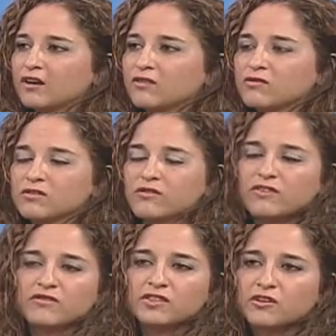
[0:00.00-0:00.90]
who is a
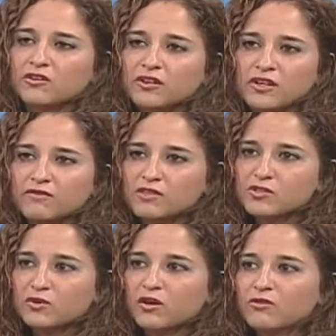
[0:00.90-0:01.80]
50-year-old
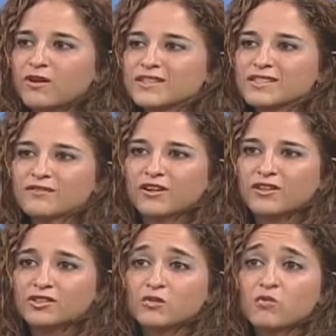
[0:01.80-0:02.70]
individual who has difficulty